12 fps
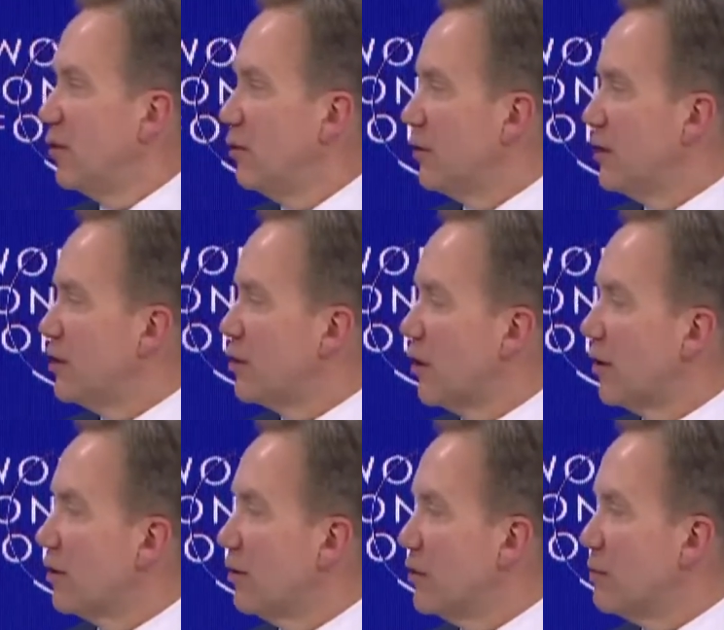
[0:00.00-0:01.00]
your
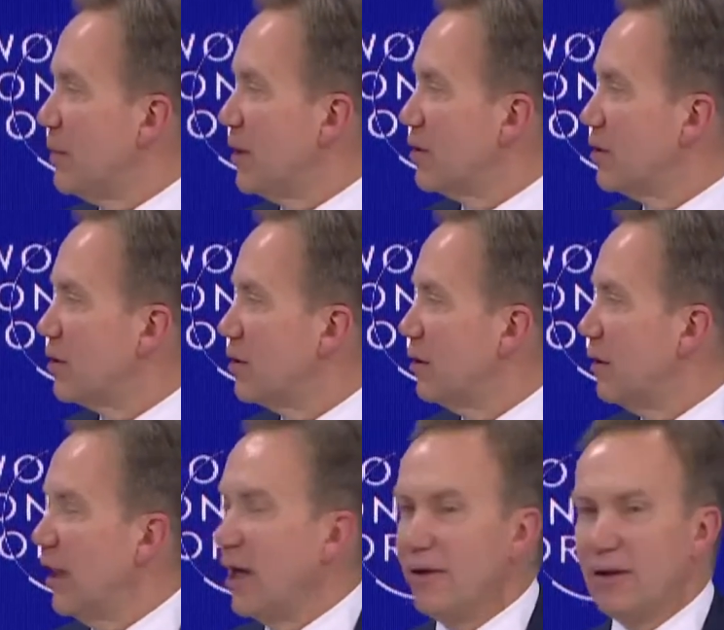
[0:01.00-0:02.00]
historical speech
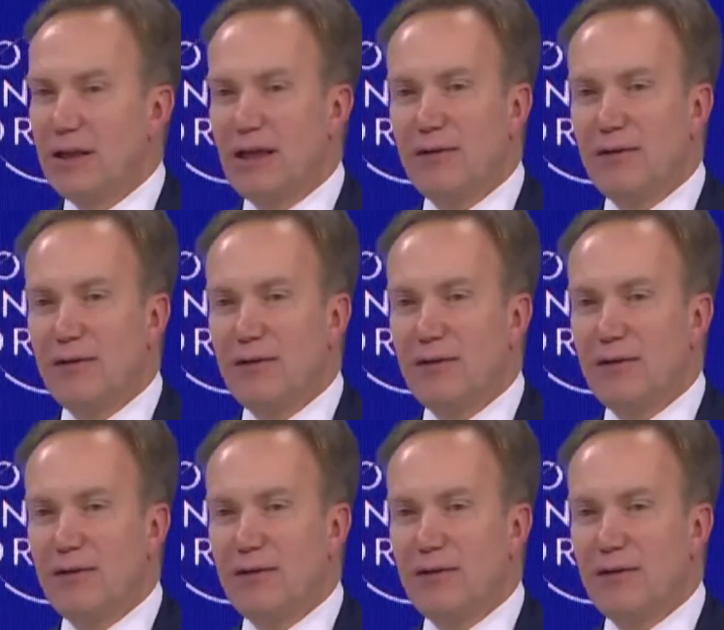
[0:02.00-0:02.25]
here in